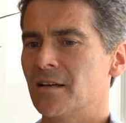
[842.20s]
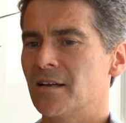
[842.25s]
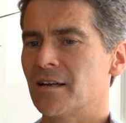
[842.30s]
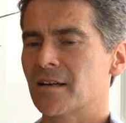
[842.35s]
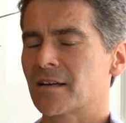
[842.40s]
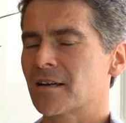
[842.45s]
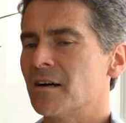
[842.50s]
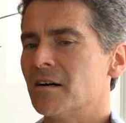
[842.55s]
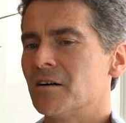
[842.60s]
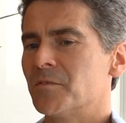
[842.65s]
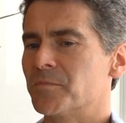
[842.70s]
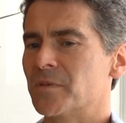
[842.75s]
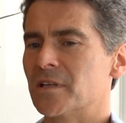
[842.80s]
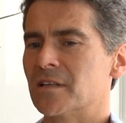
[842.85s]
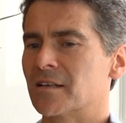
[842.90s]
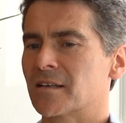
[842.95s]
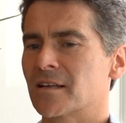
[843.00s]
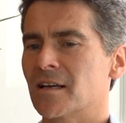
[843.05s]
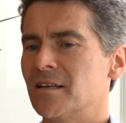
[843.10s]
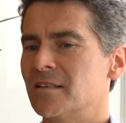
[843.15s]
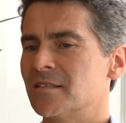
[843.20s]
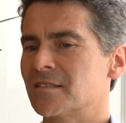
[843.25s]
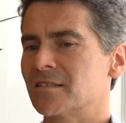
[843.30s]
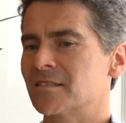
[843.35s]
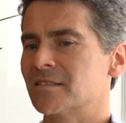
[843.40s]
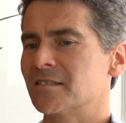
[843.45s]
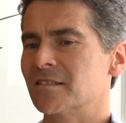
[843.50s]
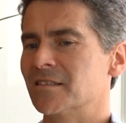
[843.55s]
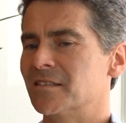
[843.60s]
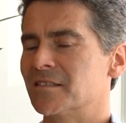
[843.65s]
It can't be the
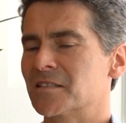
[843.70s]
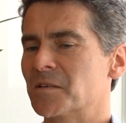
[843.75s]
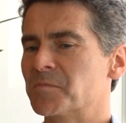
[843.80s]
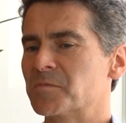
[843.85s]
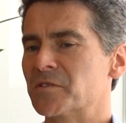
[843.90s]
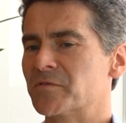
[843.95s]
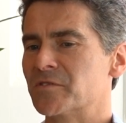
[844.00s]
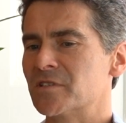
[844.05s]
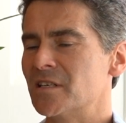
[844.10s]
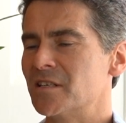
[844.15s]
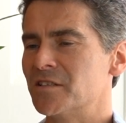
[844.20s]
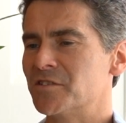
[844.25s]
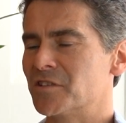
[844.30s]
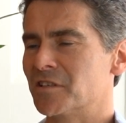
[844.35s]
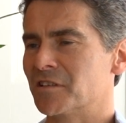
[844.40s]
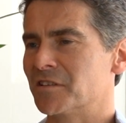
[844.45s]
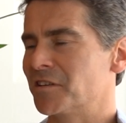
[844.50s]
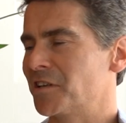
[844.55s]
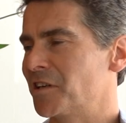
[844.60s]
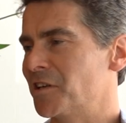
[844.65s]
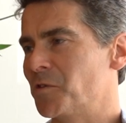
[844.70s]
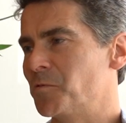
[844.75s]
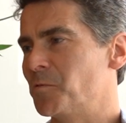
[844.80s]
case in terms of teaching that